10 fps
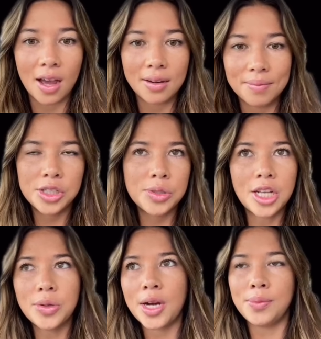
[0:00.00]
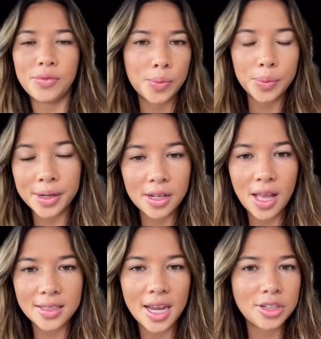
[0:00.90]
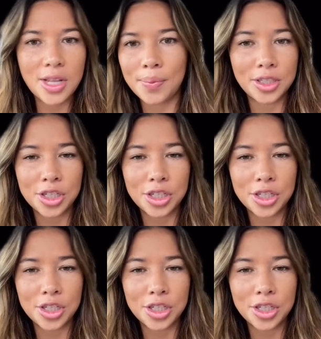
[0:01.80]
She was also at a movie premiere last night or something too,